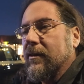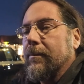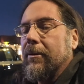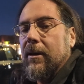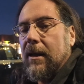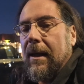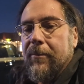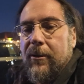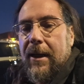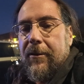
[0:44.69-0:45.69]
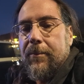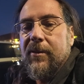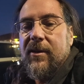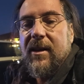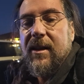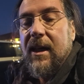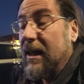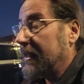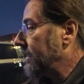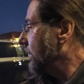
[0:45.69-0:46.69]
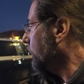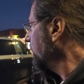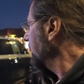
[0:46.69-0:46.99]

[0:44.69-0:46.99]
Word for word: so I put it up to 100% and then it